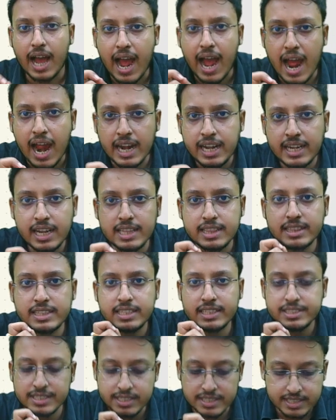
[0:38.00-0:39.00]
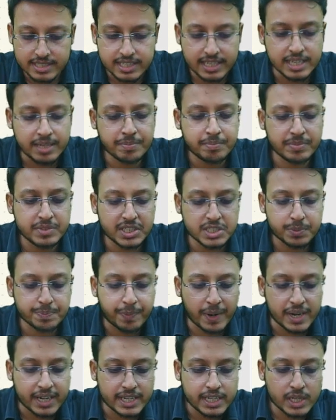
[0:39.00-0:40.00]
Under this scheme, this
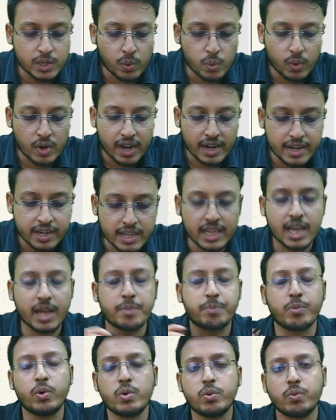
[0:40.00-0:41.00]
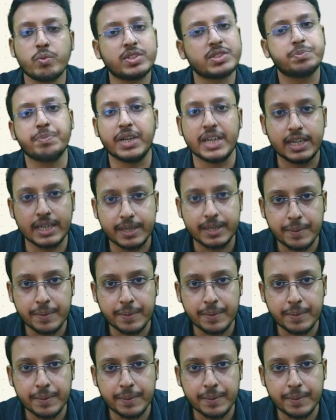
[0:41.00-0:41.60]
particular airport was built.